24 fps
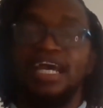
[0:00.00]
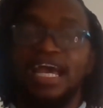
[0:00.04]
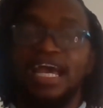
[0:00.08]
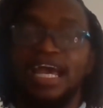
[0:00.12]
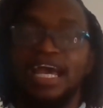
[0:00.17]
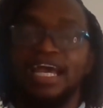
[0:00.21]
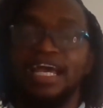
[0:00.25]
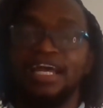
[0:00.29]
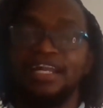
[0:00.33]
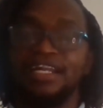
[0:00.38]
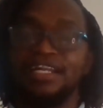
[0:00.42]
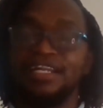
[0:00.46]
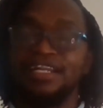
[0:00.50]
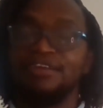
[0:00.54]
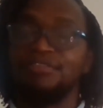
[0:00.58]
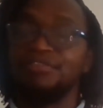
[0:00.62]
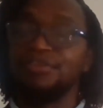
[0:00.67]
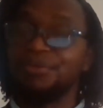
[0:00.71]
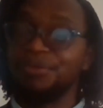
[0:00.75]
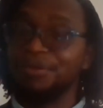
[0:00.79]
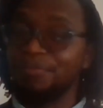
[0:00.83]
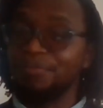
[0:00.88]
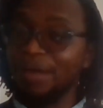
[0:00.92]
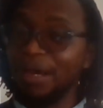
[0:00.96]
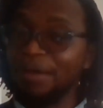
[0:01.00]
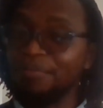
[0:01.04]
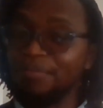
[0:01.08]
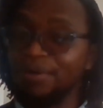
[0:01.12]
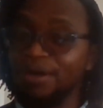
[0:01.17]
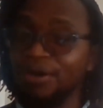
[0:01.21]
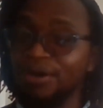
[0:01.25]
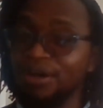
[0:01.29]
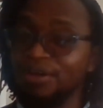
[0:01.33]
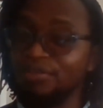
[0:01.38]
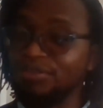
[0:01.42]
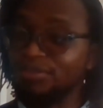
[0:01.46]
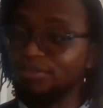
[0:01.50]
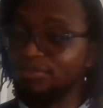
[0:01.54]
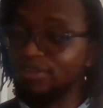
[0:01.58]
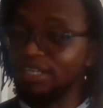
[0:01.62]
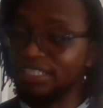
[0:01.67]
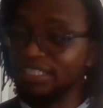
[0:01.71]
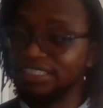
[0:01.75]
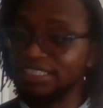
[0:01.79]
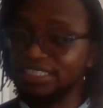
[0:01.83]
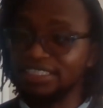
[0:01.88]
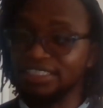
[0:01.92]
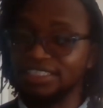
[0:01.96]
And if you remember, or if you've
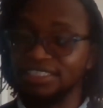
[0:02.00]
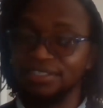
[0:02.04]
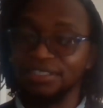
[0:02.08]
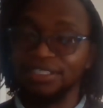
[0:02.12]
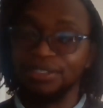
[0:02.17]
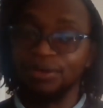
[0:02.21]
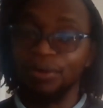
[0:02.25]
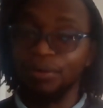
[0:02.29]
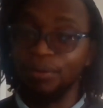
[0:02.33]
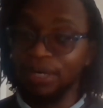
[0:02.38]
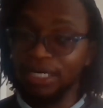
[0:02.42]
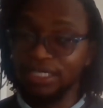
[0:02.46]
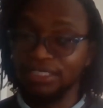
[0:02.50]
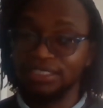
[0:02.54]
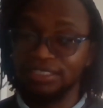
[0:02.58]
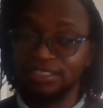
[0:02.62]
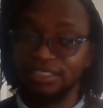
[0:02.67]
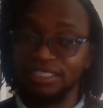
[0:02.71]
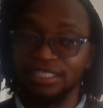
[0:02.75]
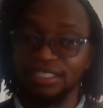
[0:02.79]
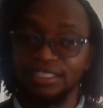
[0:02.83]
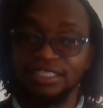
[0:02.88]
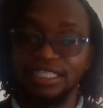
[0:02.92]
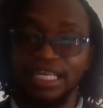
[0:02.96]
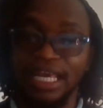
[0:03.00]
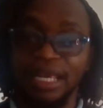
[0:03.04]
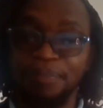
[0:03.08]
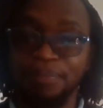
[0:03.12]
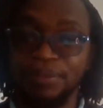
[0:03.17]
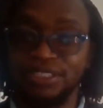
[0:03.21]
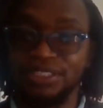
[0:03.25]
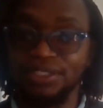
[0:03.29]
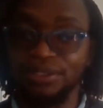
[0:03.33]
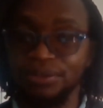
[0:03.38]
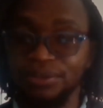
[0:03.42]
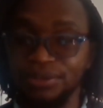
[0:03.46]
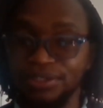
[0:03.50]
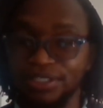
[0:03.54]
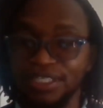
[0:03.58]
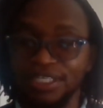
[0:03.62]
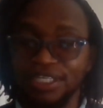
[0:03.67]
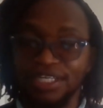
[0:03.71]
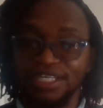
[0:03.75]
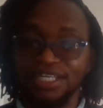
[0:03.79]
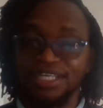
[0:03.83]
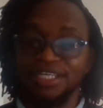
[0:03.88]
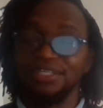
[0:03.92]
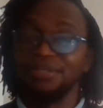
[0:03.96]
listened to it or watched the episode,
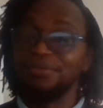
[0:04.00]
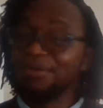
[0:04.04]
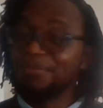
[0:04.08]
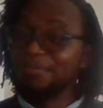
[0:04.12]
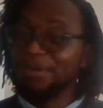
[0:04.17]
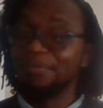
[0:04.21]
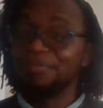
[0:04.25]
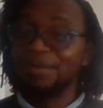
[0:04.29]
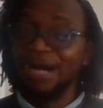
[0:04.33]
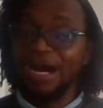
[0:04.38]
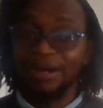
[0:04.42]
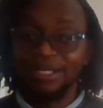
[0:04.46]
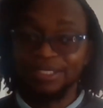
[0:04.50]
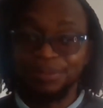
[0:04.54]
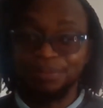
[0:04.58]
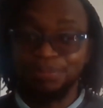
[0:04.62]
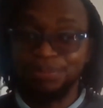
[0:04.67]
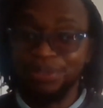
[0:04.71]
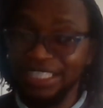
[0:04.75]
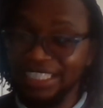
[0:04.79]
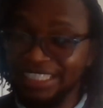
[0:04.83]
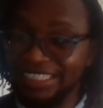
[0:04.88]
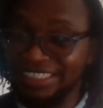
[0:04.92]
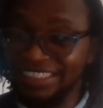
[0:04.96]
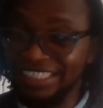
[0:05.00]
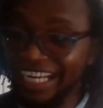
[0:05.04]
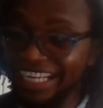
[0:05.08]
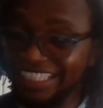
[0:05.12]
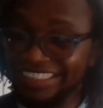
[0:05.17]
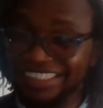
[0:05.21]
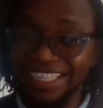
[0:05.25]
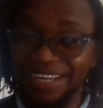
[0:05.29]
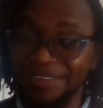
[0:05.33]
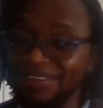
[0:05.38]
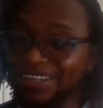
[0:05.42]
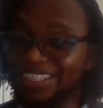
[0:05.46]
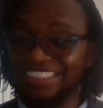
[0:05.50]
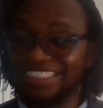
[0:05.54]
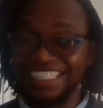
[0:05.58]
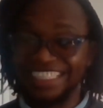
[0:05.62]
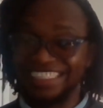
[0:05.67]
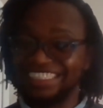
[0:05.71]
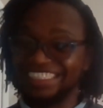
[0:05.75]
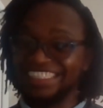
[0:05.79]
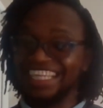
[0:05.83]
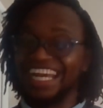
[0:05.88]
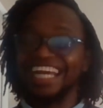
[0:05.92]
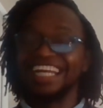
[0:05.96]
you remember I was pretty jacked up. I was
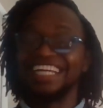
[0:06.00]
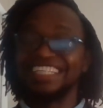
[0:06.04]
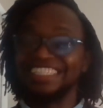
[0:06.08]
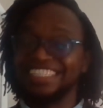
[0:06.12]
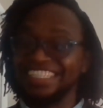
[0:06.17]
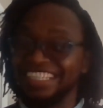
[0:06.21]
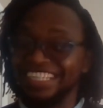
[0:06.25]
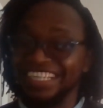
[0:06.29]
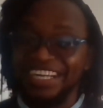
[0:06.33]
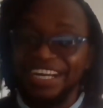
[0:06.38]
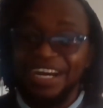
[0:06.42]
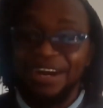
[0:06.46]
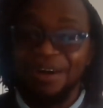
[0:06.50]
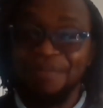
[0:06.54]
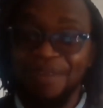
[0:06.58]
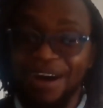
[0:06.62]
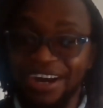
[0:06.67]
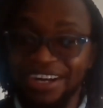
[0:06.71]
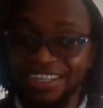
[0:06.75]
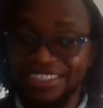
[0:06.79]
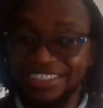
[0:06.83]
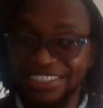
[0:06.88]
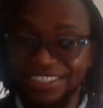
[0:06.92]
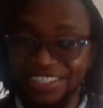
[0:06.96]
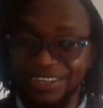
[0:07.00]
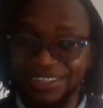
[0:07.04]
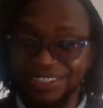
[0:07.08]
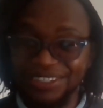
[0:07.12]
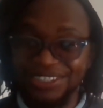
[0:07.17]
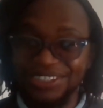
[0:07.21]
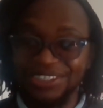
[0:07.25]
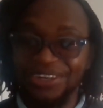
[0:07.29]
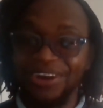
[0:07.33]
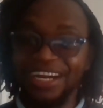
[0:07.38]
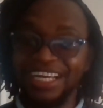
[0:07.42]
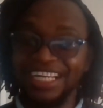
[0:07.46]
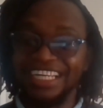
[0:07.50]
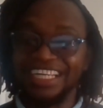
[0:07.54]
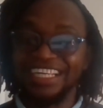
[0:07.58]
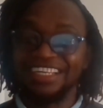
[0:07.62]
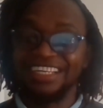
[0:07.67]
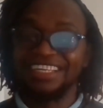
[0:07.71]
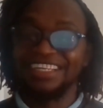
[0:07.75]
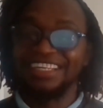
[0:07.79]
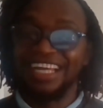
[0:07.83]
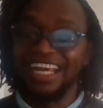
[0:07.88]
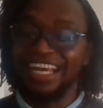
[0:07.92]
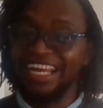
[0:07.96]
excited about,
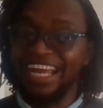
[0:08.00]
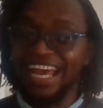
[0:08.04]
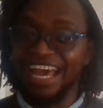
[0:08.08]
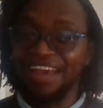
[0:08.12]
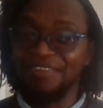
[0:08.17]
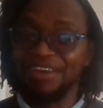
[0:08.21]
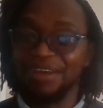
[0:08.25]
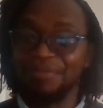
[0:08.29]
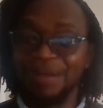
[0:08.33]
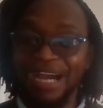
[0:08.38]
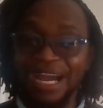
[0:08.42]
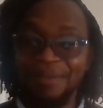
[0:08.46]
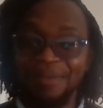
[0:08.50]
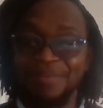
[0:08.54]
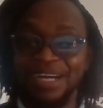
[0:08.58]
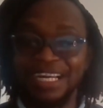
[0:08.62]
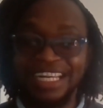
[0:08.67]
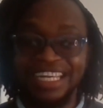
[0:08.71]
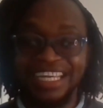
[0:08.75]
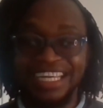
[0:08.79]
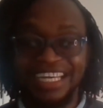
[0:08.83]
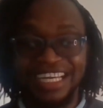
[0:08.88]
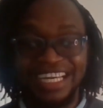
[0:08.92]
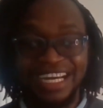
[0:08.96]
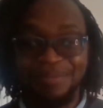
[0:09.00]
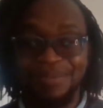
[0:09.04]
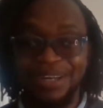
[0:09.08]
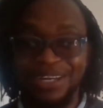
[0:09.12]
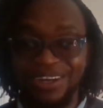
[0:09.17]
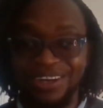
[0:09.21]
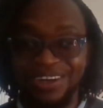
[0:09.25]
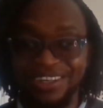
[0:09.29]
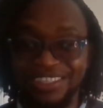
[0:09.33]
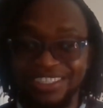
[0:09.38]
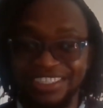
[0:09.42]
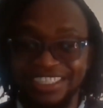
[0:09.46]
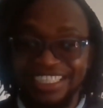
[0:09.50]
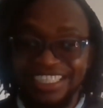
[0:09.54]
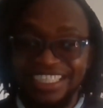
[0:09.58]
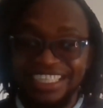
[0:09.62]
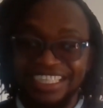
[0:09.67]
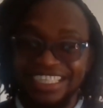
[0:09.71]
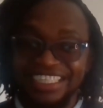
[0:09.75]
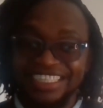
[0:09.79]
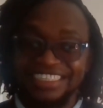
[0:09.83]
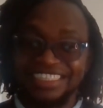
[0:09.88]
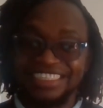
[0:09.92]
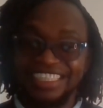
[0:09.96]
joining and having my money come
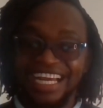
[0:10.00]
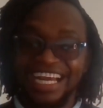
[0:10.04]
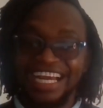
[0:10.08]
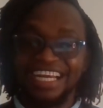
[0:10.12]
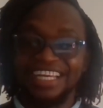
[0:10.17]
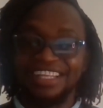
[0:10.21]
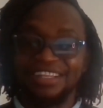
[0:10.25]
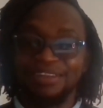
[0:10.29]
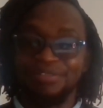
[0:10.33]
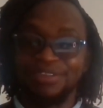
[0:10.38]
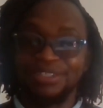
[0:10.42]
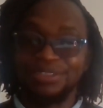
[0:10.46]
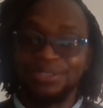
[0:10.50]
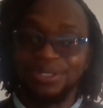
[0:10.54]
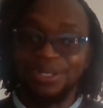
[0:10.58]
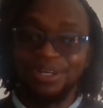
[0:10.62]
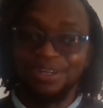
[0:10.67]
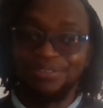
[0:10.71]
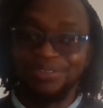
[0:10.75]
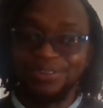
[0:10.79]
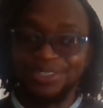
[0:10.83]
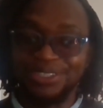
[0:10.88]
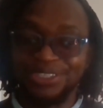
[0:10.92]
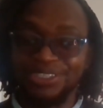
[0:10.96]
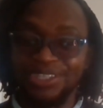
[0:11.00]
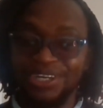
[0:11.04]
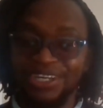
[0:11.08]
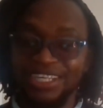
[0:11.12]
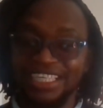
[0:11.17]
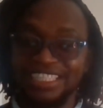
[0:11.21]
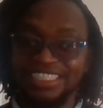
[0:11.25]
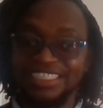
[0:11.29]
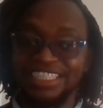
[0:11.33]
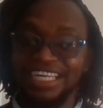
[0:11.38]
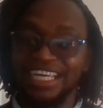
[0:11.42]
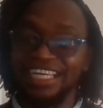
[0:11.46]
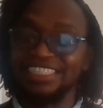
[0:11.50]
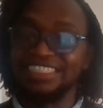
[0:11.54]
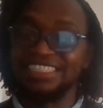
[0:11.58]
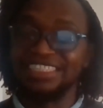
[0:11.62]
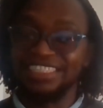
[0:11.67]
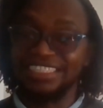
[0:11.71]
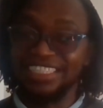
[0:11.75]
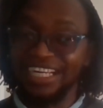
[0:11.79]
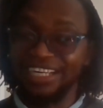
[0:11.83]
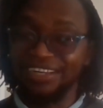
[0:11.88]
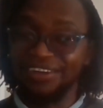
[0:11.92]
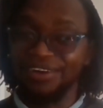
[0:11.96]
alongside the Victoria Falls Stock Exchange
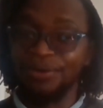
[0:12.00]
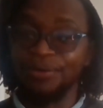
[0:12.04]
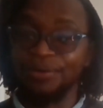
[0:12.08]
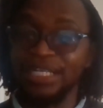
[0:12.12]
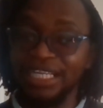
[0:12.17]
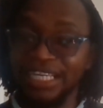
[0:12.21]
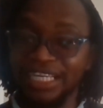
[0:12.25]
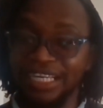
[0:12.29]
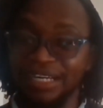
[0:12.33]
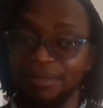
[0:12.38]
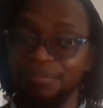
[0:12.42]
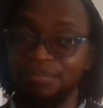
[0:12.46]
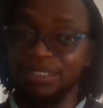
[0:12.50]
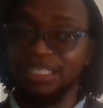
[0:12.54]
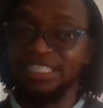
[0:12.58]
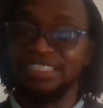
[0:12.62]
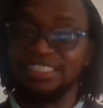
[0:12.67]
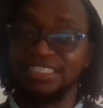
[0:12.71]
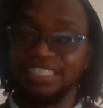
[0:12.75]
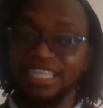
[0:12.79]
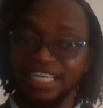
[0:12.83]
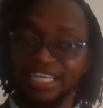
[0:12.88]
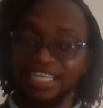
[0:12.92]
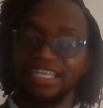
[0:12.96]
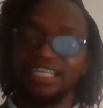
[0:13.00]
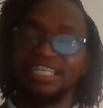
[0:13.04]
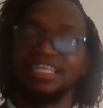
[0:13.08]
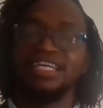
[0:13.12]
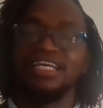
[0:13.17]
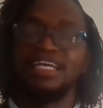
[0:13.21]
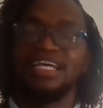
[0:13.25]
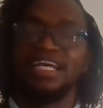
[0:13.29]
and start owning companies there.